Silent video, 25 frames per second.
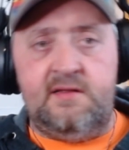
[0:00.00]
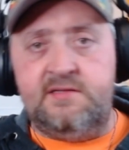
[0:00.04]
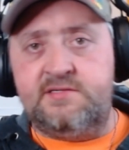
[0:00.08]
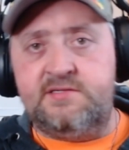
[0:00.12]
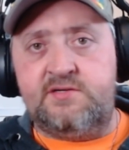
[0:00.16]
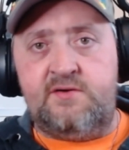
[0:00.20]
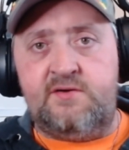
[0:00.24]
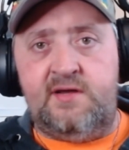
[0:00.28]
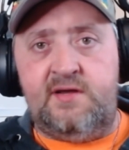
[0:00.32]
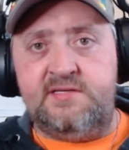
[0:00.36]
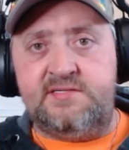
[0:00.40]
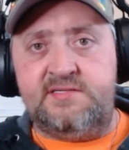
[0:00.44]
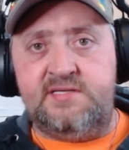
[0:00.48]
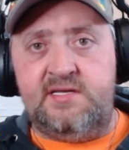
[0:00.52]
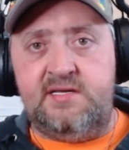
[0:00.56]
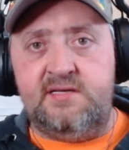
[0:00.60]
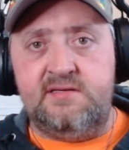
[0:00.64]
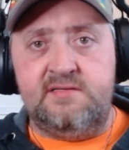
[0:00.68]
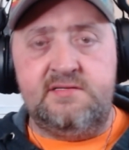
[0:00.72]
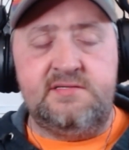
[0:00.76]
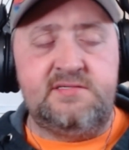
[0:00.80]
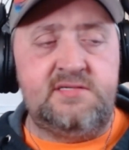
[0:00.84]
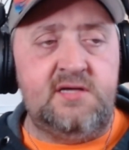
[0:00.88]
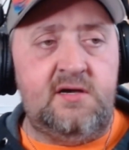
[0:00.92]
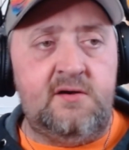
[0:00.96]
It's crazy.
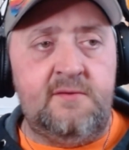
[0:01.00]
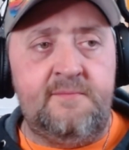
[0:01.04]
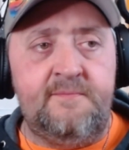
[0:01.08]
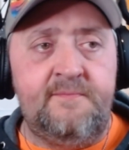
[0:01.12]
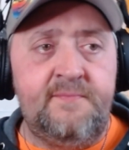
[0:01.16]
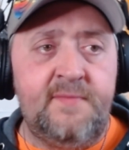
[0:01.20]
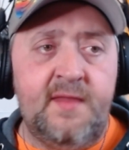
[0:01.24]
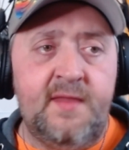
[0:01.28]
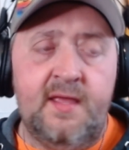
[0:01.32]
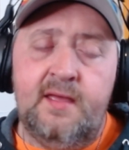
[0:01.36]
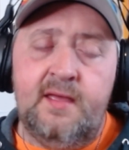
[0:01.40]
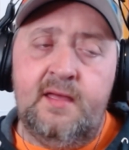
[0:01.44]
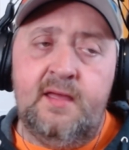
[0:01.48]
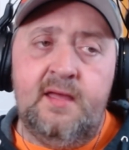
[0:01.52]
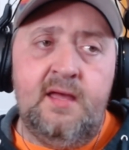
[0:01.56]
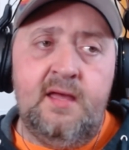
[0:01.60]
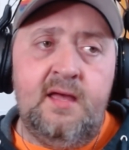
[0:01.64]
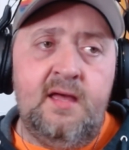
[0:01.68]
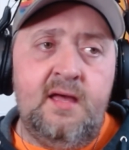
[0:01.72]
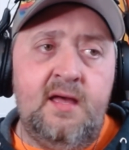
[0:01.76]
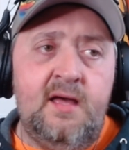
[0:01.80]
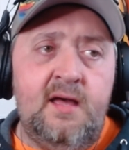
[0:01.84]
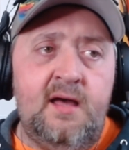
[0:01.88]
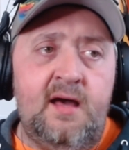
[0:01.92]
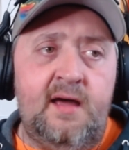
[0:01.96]
So
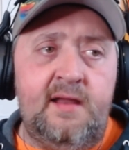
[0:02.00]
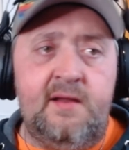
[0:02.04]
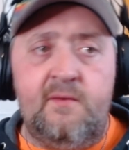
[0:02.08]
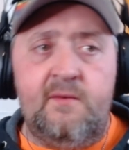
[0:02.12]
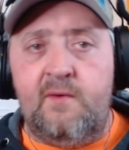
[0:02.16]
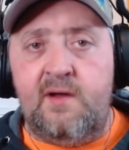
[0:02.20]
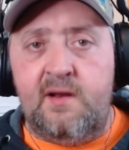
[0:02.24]
I didn't